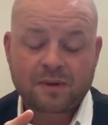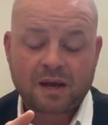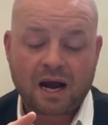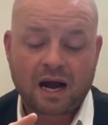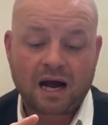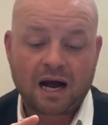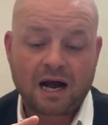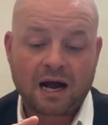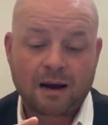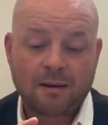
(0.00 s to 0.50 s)

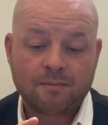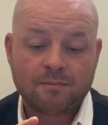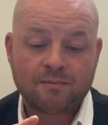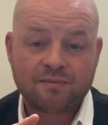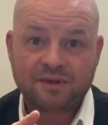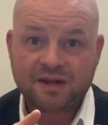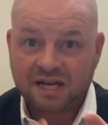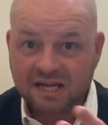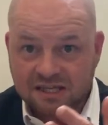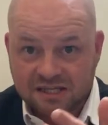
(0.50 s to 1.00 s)

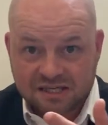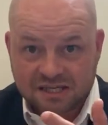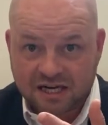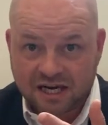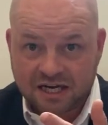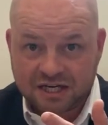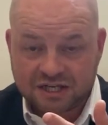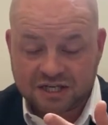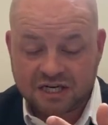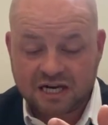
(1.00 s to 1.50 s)
the
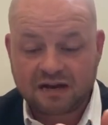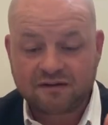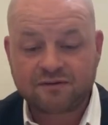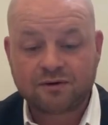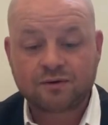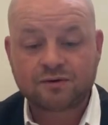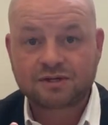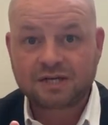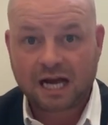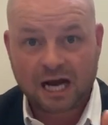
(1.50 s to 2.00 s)
insulation
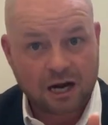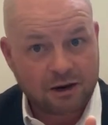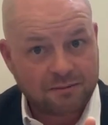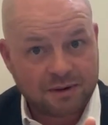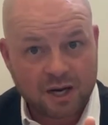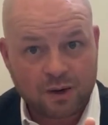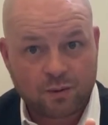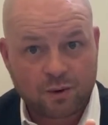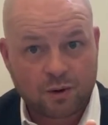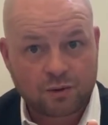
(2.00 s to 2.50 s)
levels, how
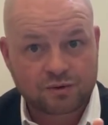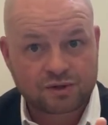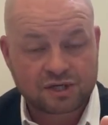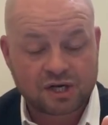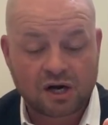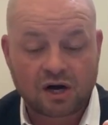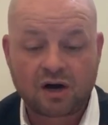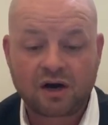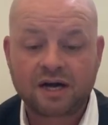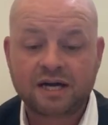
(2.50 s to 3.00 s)
many wall
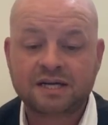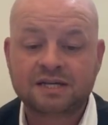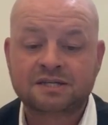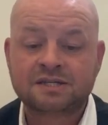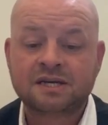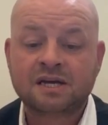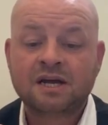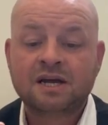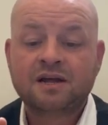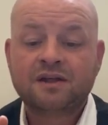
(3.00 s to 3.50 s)
ties,
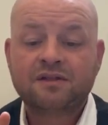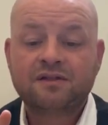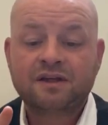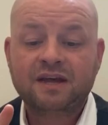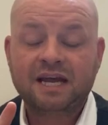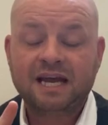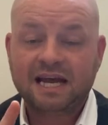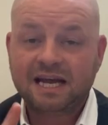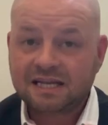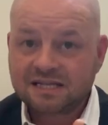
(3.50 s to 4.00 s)

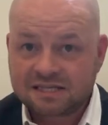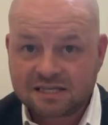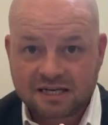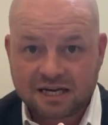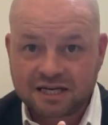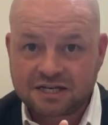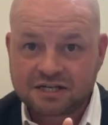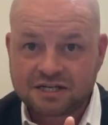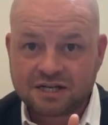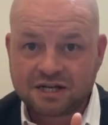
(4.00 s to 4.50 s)
the
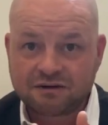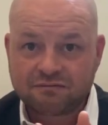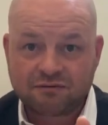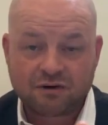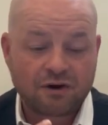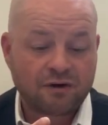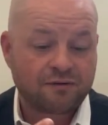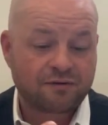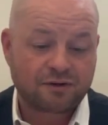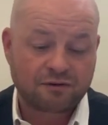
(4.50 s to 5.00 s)
insulation in the
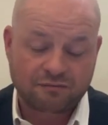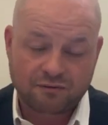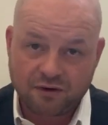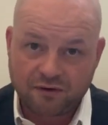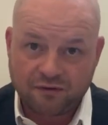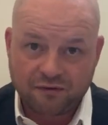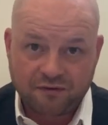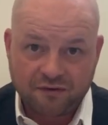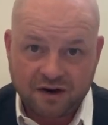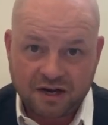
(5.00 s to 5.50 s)

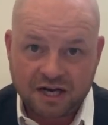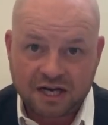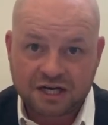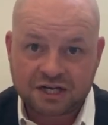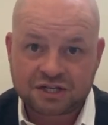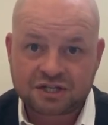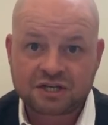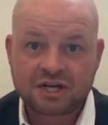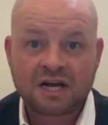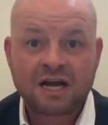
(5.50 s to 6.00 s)
roof
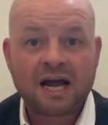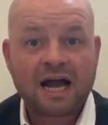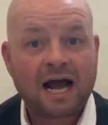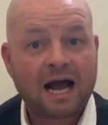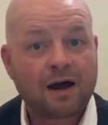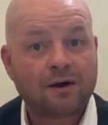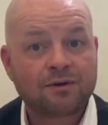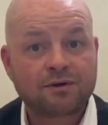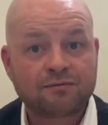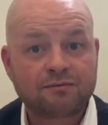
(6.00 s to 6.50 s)
finish,
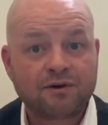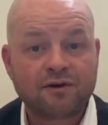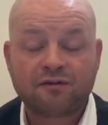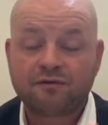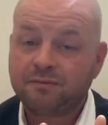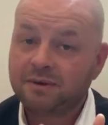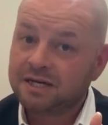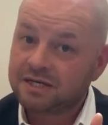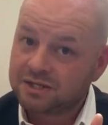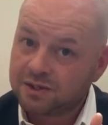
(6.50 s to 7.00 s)
how the roof
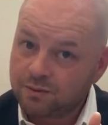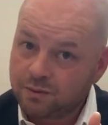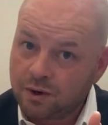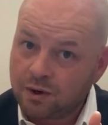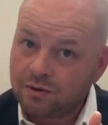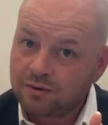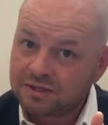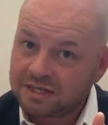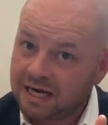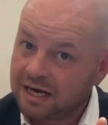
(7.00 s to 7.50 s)
meets the
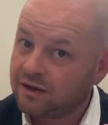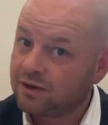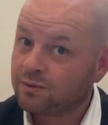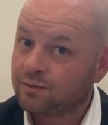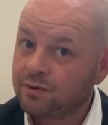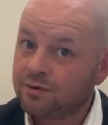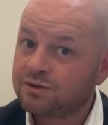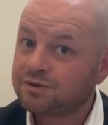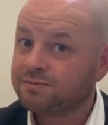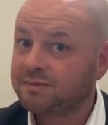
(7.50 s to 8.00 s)
walls, how the
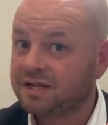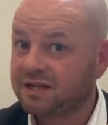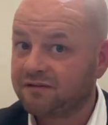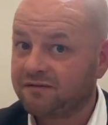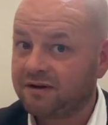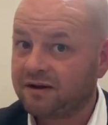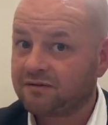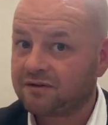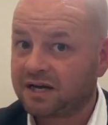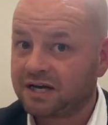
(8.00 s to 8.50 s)
walls meet the
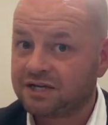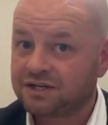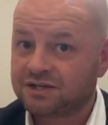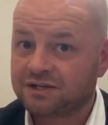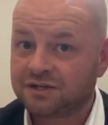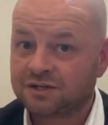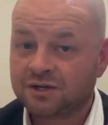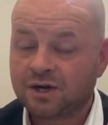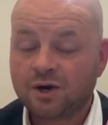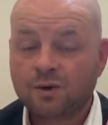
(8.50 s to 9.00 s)

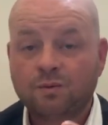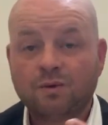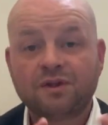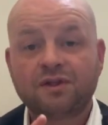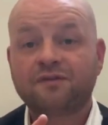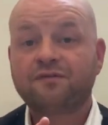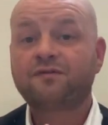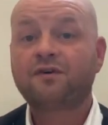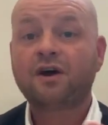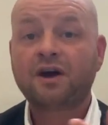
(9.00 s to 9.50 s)
foundations, what the
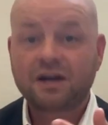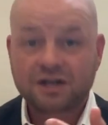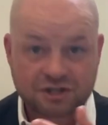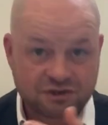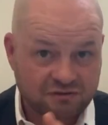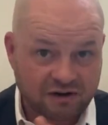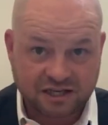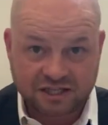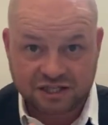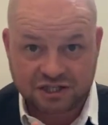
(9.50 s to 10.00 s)
fire
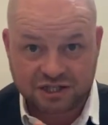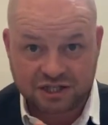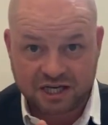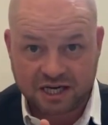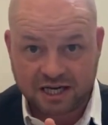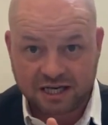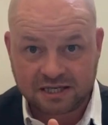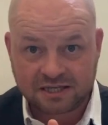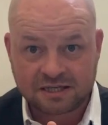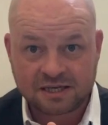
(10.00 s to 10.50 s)

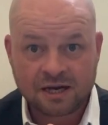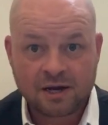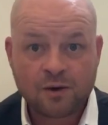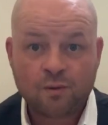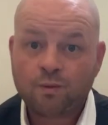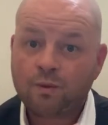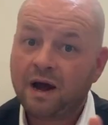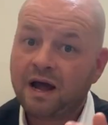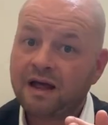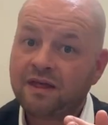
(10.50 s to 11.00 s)
strategy is,
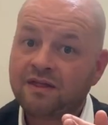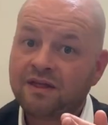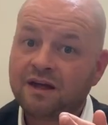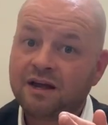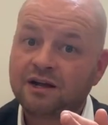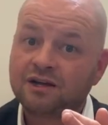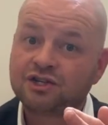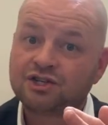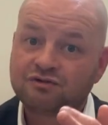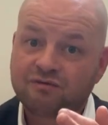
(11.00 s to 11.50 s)
where
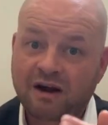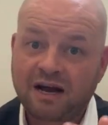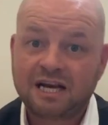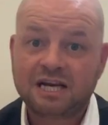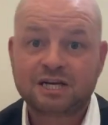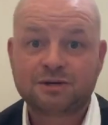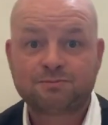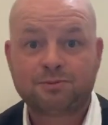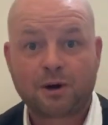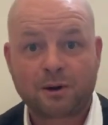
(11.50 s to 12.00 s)
the
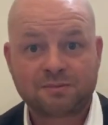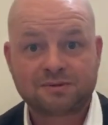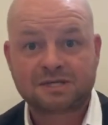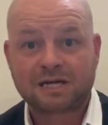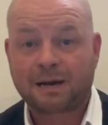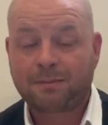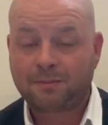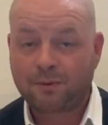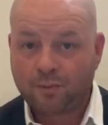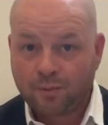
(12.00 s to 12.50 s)
drainage pops
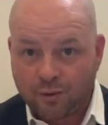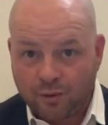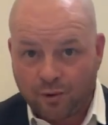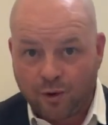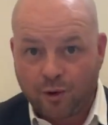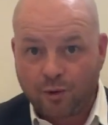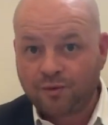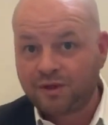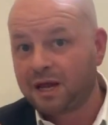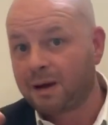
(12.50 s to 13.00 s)
up and
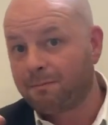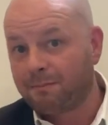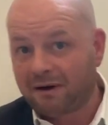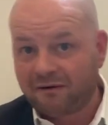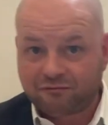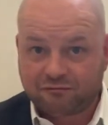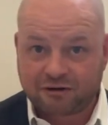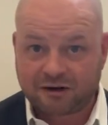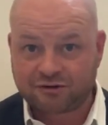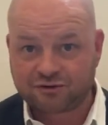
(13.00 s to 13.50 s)
all the
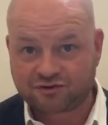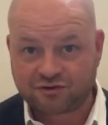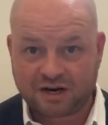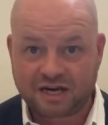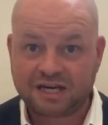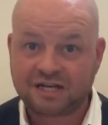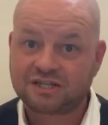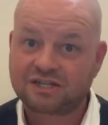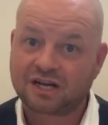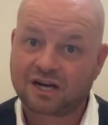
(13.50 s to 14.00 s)
above ground
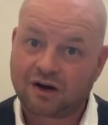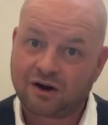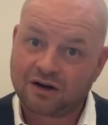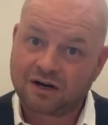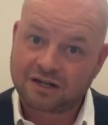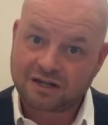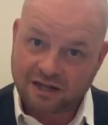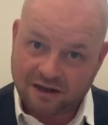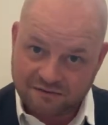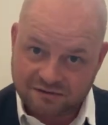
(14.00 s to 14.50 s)
drainage that kind
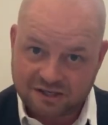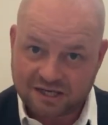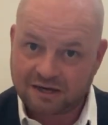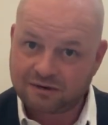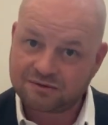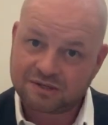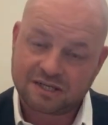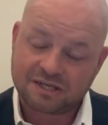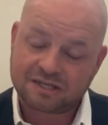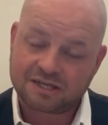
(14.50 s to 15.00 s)
of
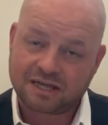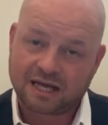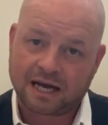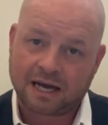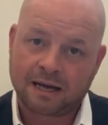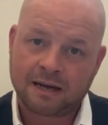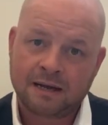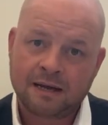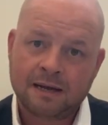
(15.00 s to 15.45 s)
dovetails into that.